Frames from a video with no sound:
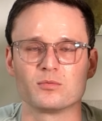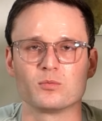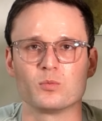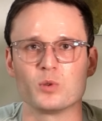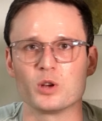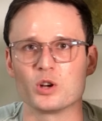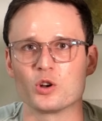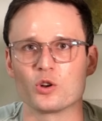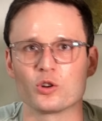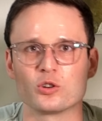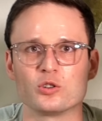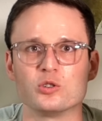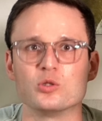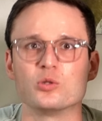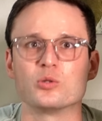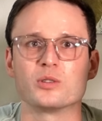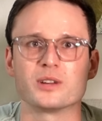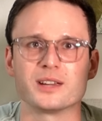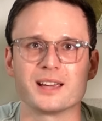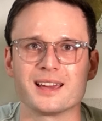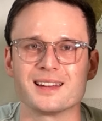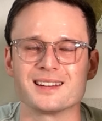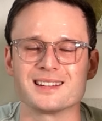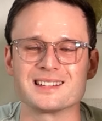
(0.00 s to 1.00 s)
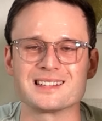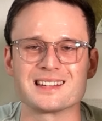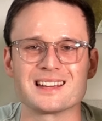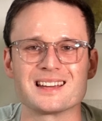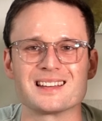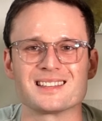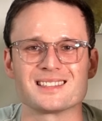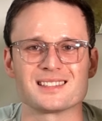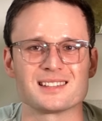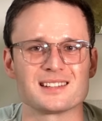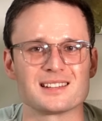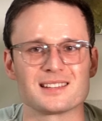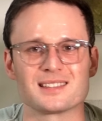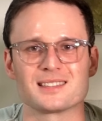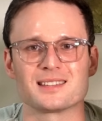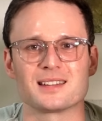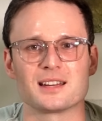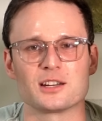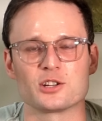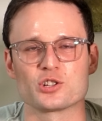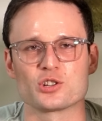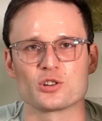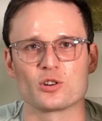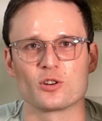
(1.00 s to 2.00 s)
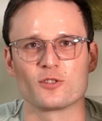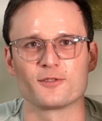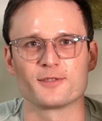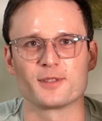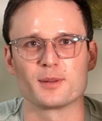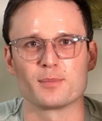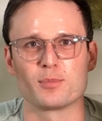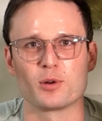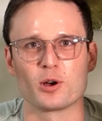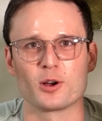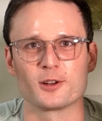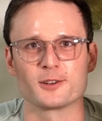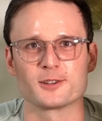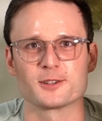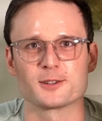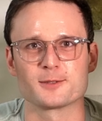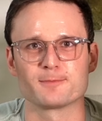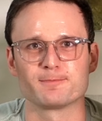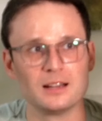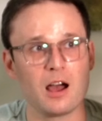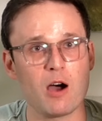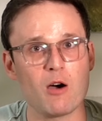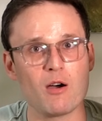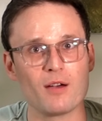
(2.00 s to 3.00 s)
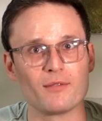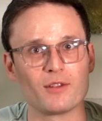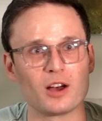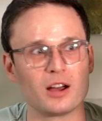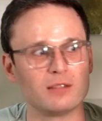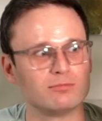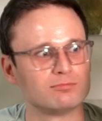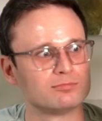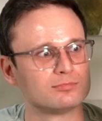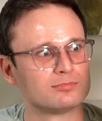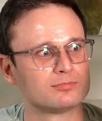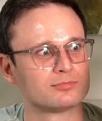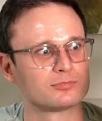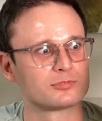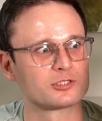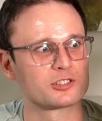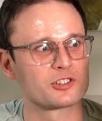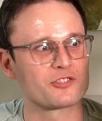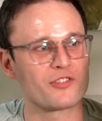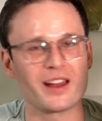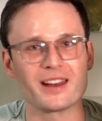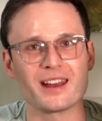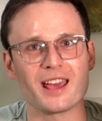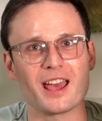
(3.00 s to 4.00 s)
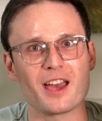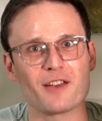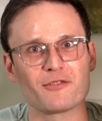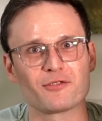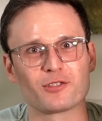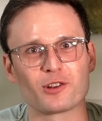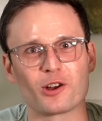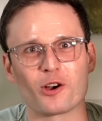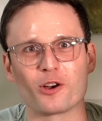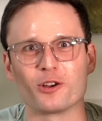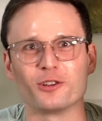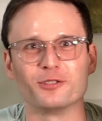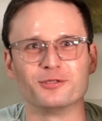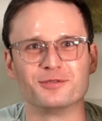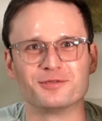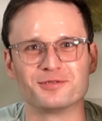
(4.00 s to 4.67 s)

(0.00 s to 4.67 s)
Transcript: we're not looking at it as an extension of the pot. However, great airflow,